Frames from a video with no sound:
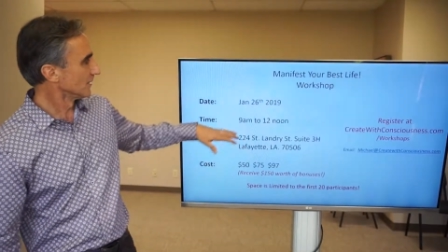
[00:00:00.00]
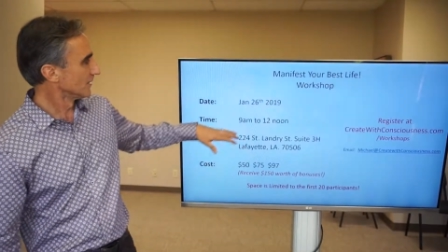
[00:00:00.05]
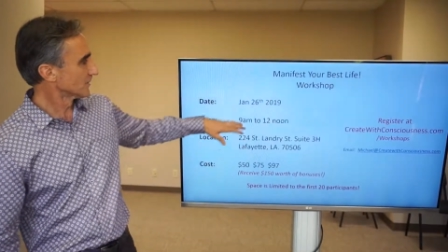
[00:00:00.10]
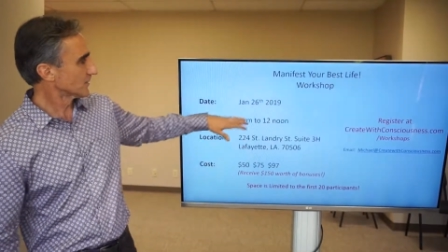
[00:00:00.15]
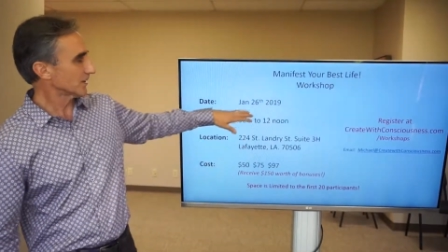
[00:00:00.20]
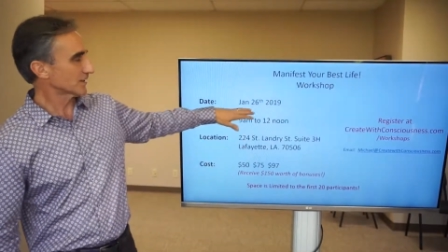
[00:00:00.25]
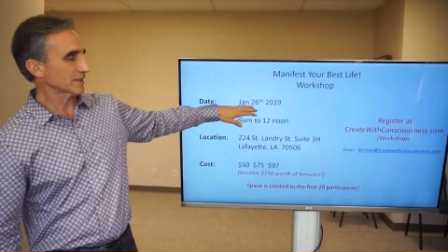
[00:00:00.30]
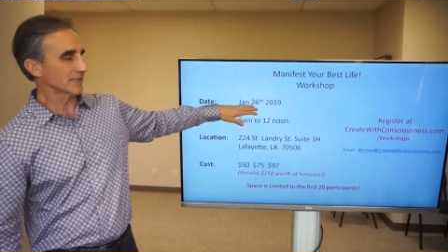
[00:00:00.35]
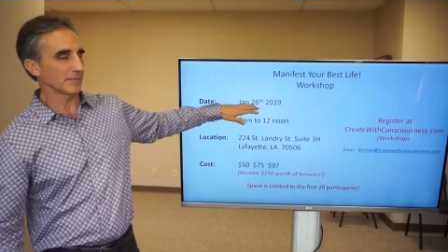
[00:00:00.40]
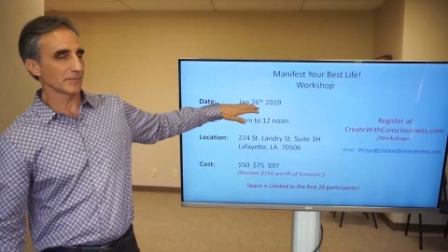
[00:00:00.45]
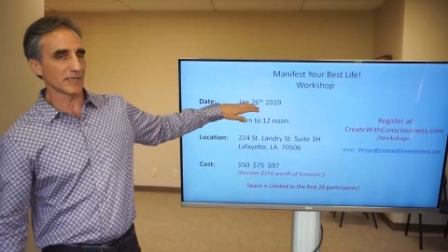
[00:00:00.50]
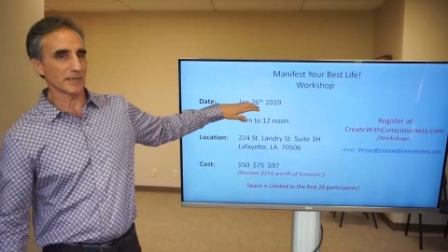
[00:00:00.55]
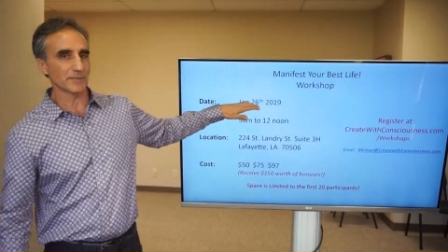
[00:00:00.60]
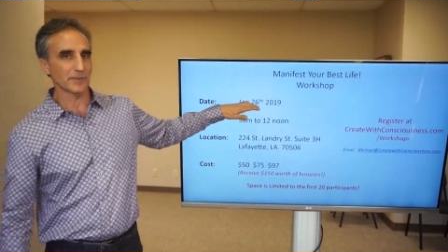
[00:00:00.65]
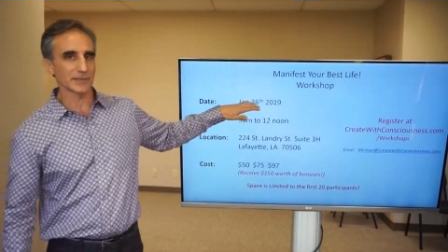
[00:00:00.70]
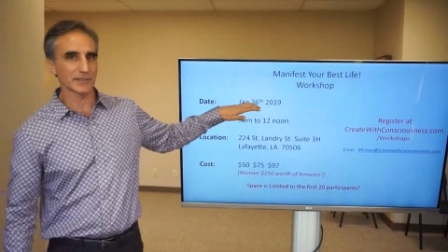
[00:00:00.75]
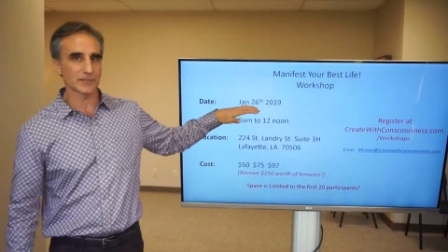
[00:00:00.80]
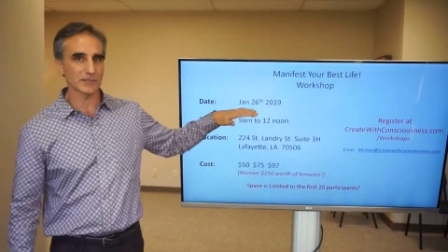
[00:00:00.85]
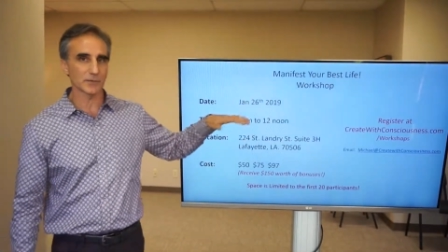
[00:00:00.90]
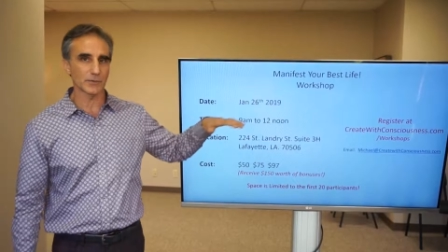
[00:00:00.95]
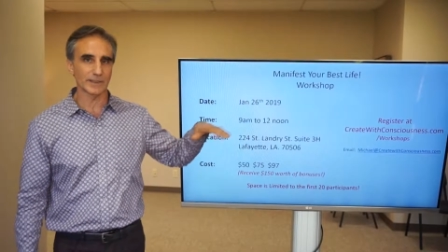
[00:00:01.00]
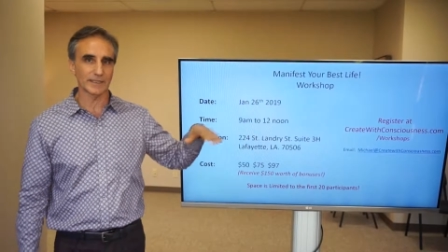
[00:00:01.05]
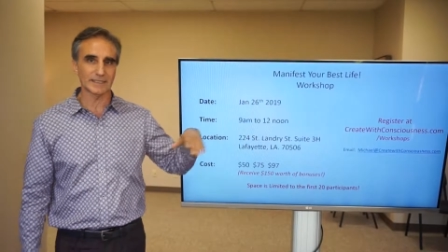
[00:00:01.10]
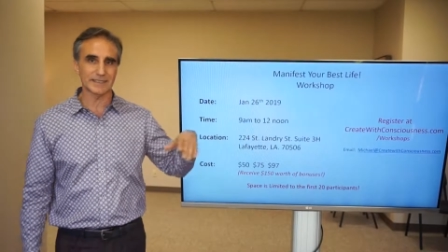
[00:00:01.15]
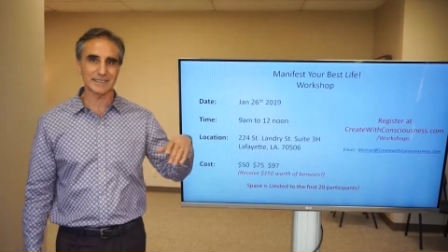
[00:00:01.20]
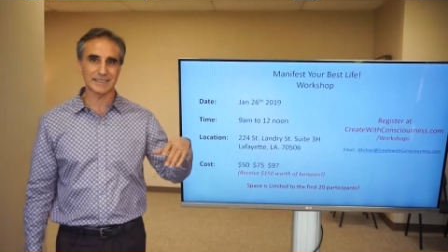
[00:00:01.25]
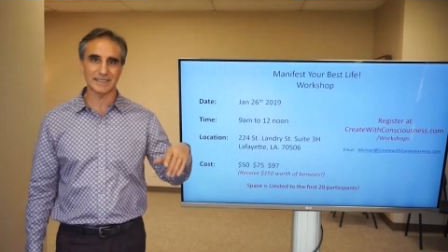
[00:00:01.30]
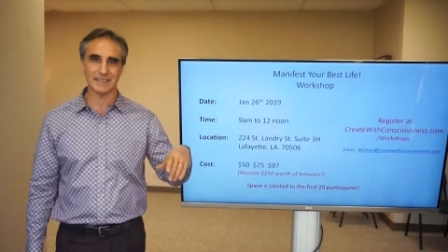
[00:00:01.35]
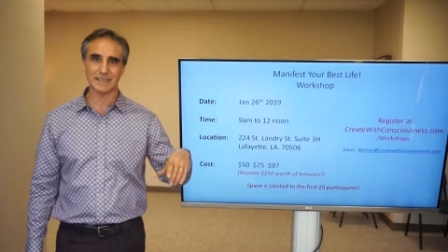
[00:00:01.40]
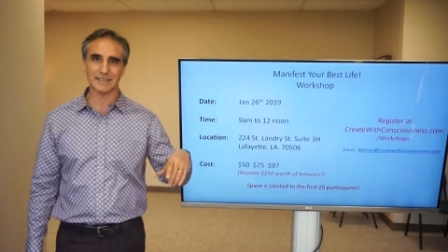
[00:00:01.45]
So it's coming up on the
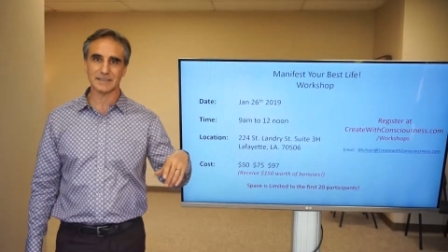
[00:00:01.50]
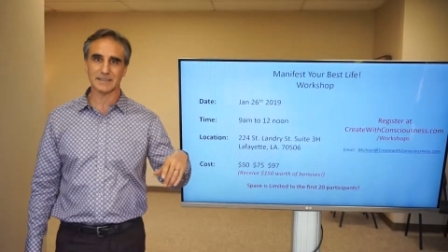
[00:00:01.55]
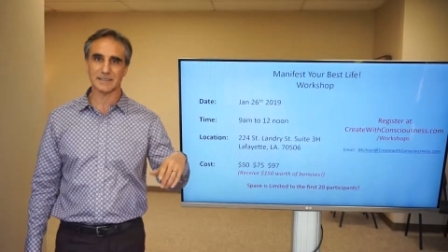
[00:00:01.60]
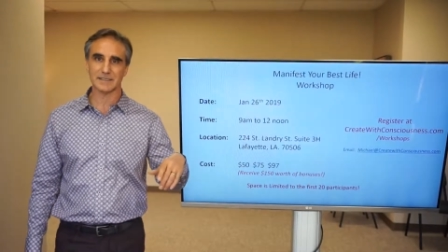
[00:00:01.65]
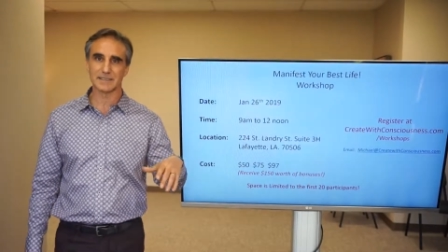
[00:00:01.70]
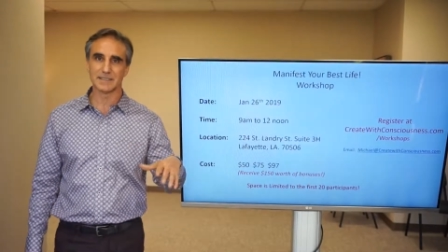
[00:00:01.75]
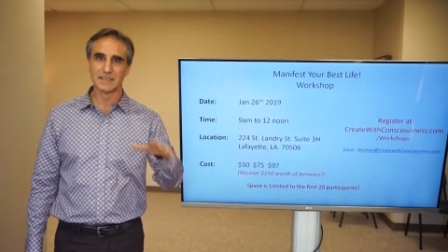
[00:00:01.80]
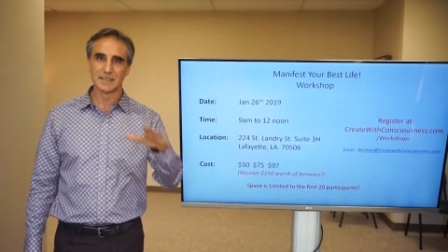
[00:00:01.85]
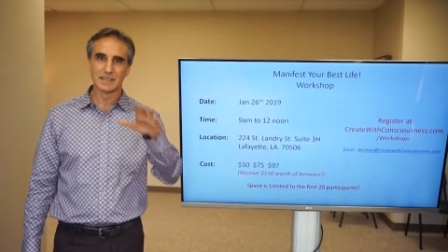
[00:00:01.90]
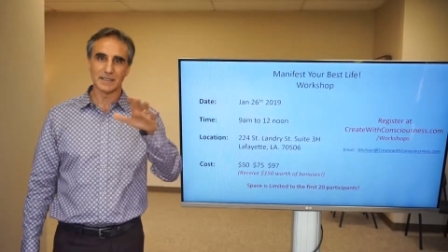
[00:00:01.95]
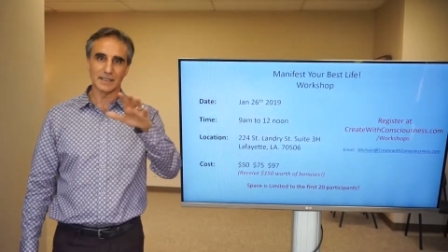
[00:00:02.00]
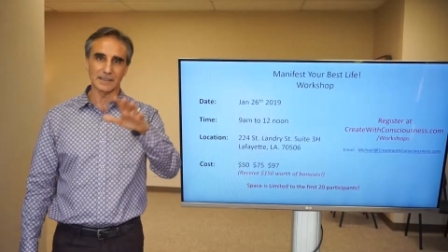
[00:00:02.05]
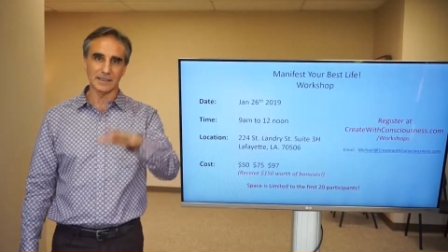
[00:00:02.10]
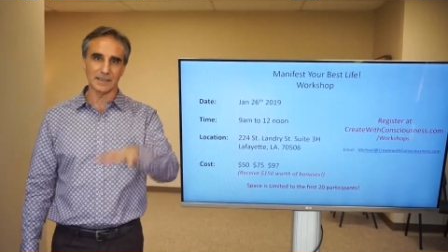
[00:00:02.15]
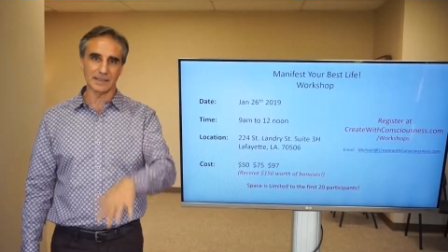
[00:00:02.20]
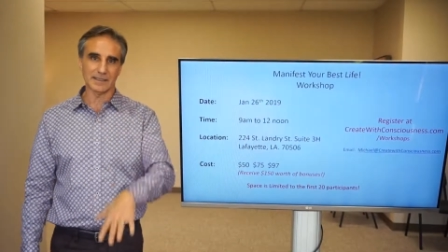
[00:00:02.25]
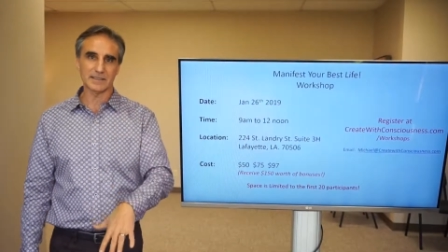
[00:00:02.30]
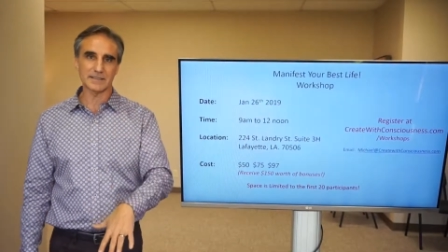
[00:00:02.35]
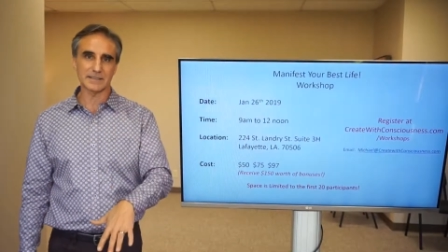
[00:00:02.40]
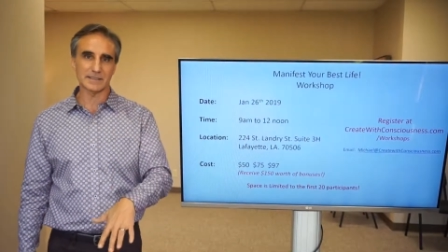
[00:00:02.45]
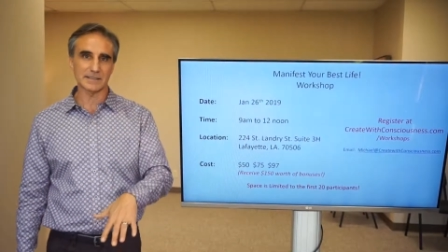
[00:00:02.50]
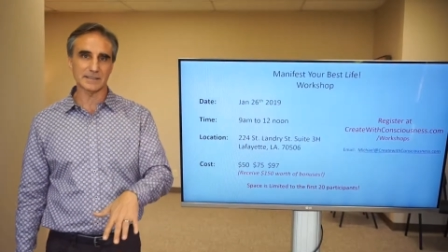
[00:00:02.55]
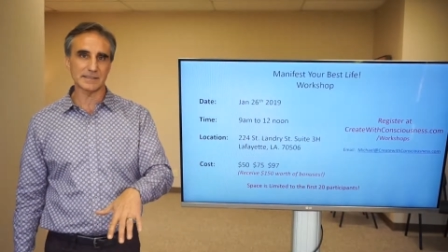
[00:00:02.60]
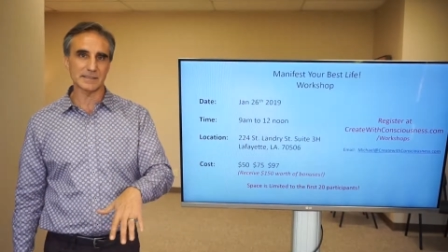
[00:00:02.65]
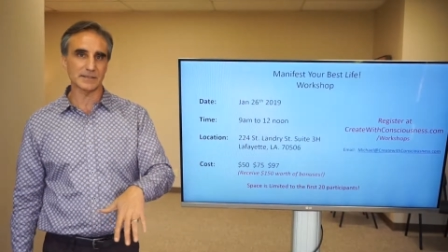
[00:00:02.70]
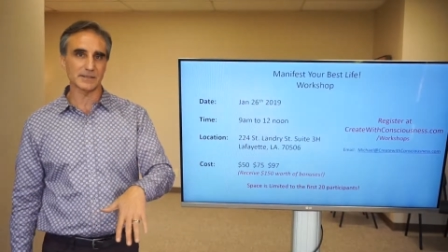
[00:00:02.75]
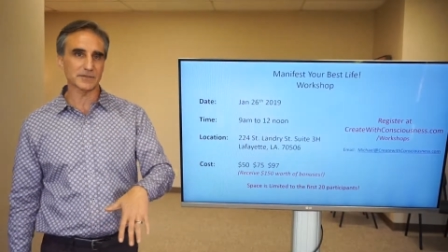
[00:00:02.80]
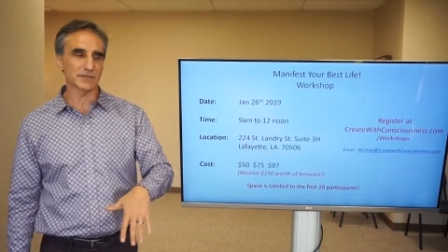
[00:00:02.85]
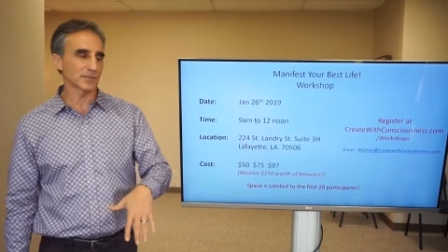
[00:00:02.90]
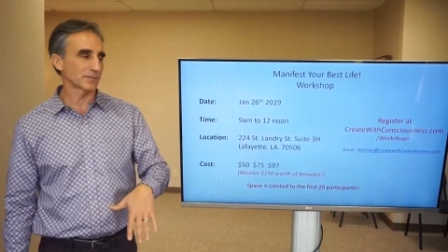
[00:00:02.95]
26th. A lot of these
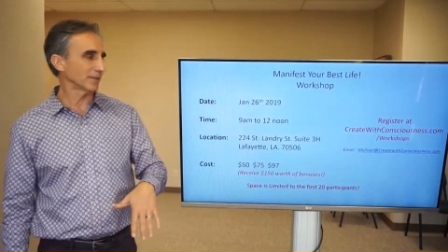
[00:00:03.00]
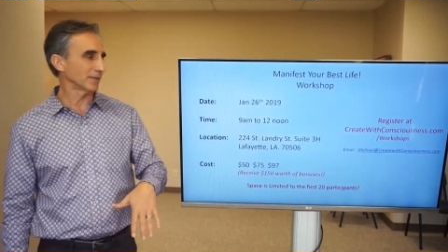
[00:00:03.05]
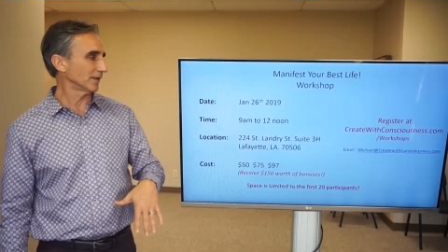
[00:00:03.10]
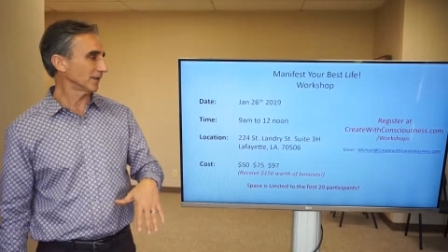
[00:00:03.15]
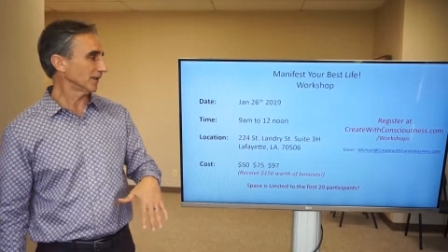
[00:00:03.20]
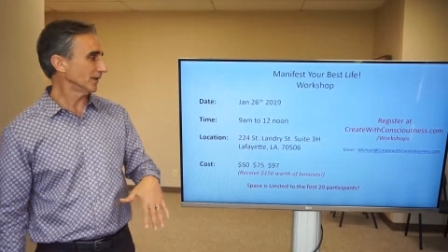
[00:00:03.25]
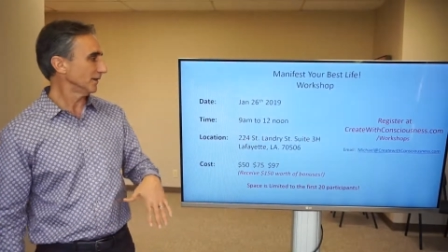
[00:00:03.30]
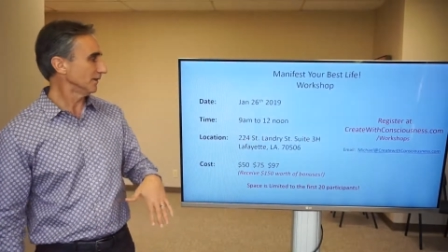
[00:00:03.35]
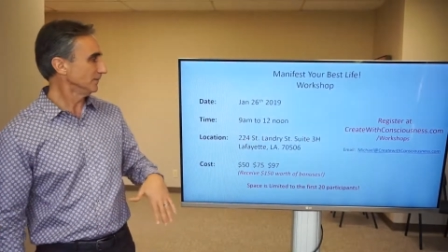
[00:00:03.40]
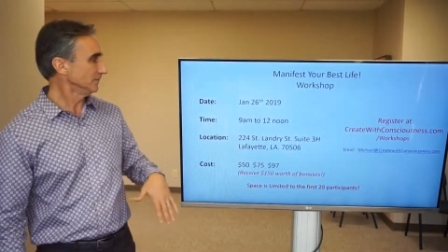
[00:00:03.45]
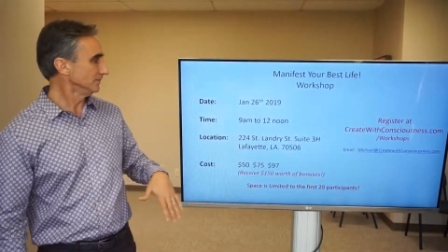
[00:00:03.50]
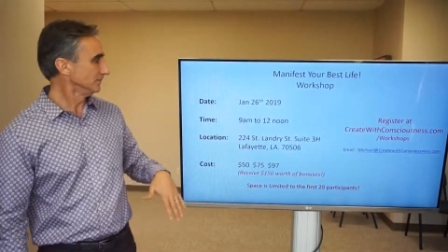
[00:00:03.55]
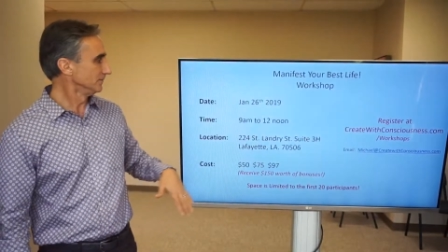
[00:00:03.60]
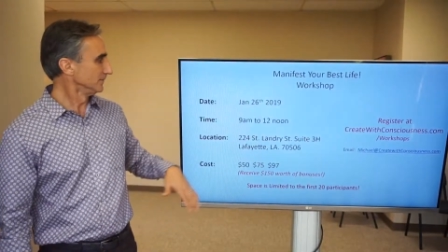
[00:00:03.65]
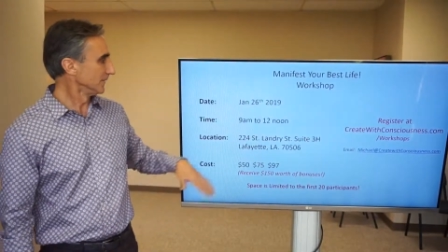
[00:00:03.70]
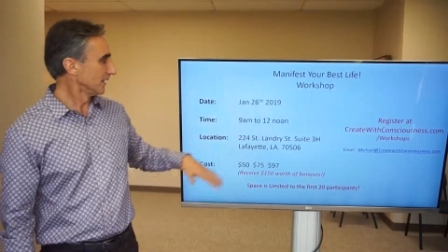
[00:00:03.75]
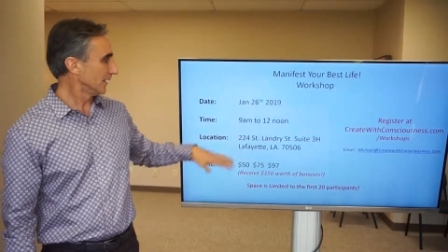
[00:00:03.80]
details are below.